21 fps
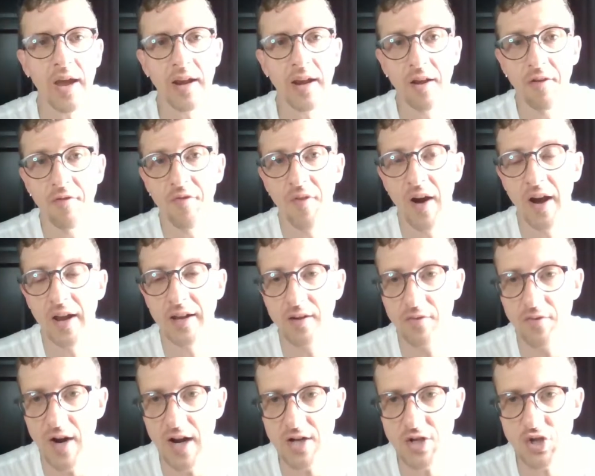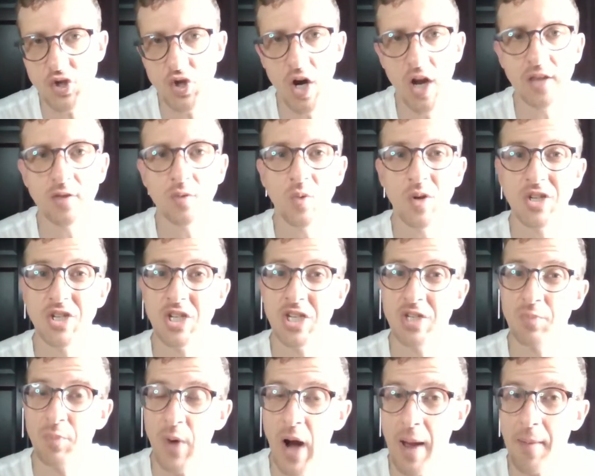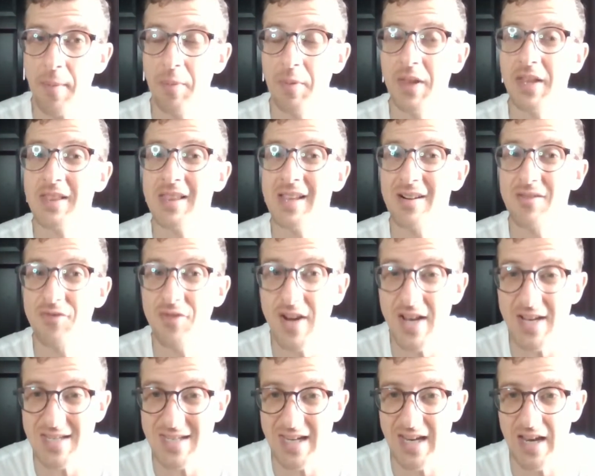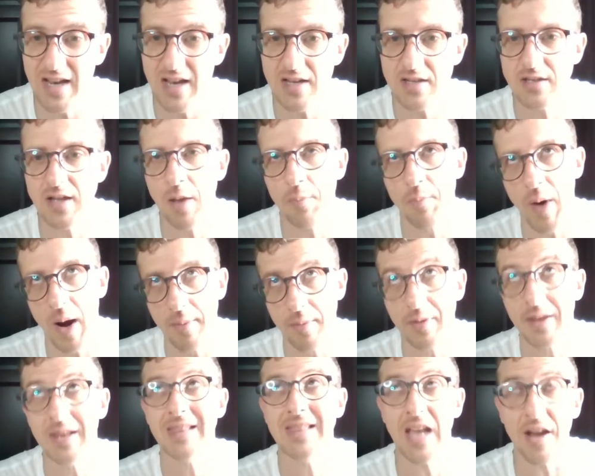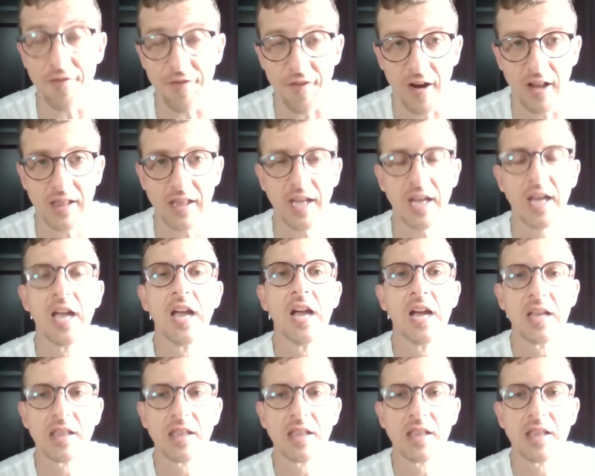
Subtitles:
in and find a restaurant, which is probably the riskiest, not probably, definitely